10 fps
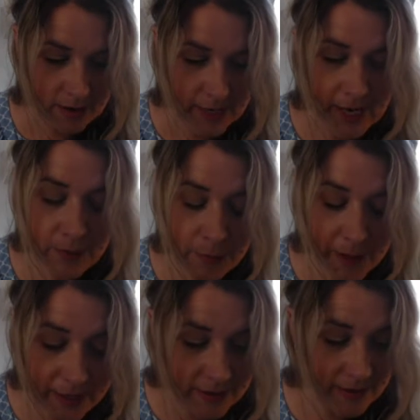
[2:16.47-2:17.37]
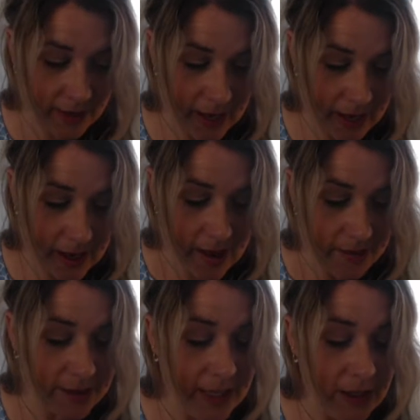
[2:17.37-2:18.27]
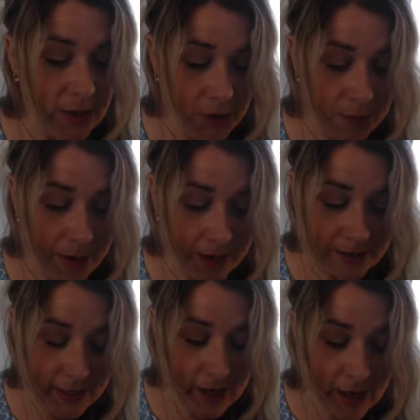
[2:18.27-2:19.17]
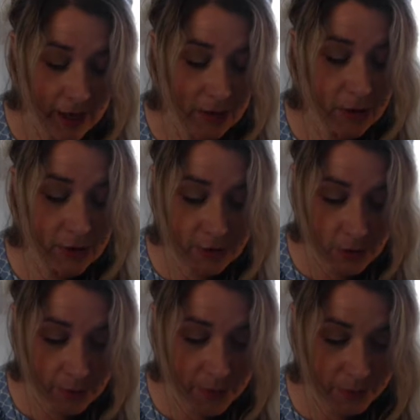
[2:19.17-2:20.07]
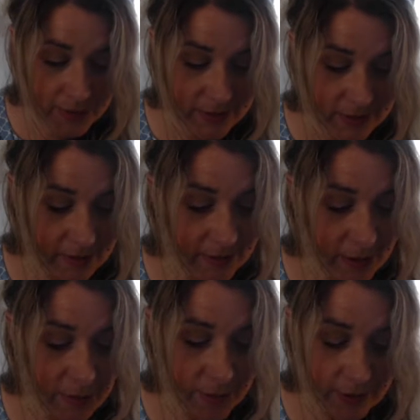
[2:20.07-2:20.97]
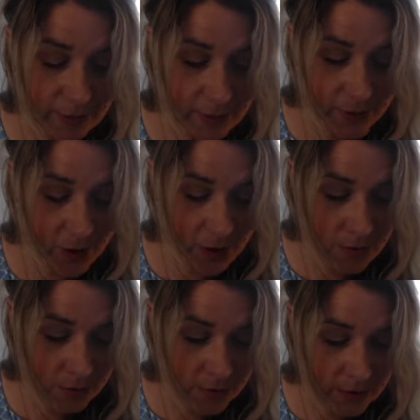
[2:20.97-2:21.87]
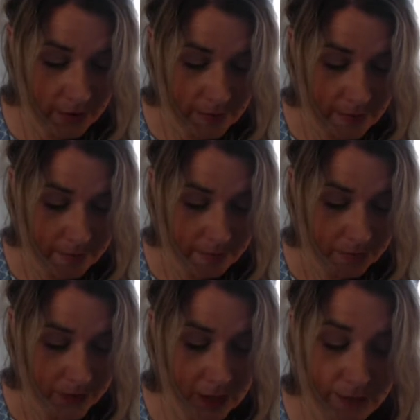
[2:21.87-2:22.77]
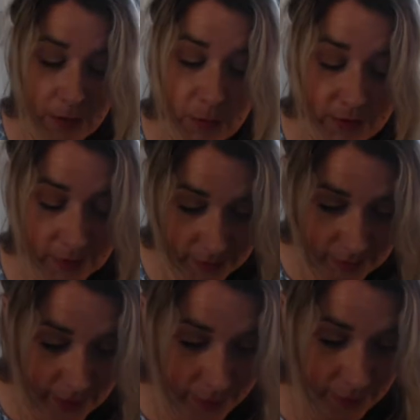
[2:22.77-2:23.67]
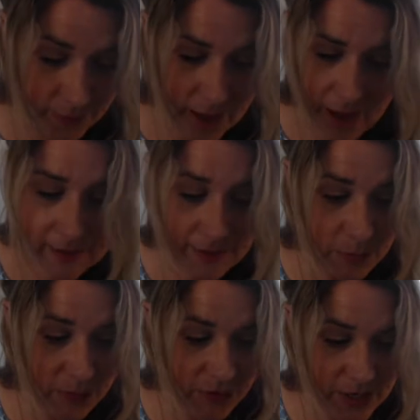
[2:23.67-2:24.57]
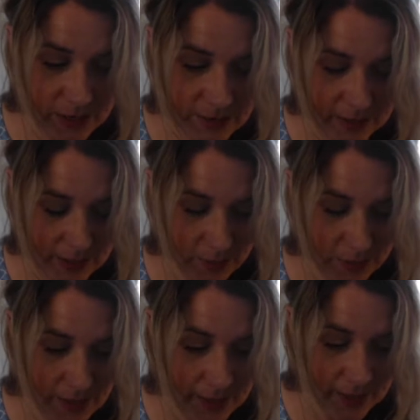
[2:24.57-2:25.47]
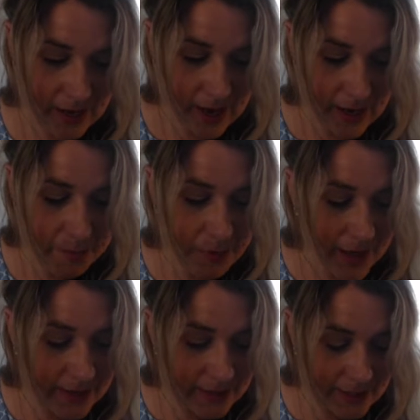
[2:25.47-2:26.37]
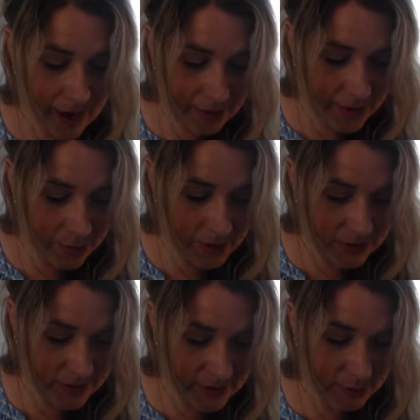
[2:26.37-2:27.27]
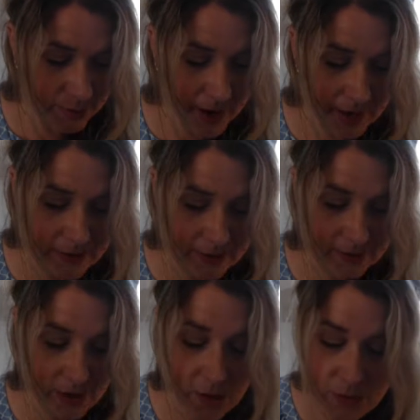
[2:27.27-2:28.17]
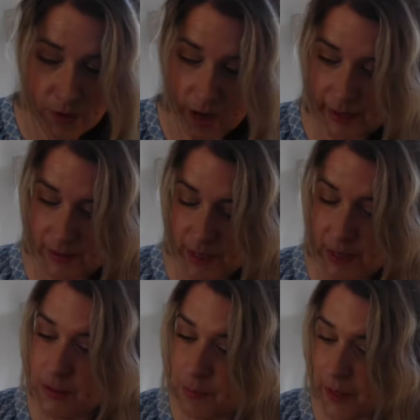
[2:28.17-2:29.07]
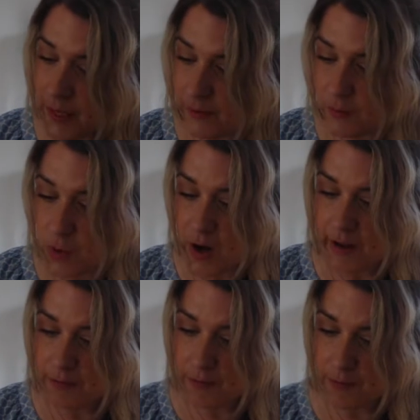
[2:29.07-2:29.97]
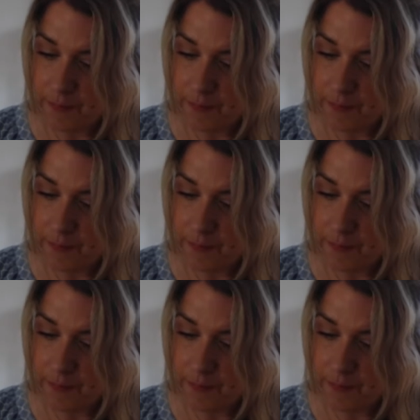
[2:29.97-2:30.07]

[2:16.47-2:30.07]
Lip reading: He explained to the king that he knew magic and could stop the princess suffering from the cold. If he was successful, as he was certain he would be, he planned to carry the princess back to his own land to be his wife.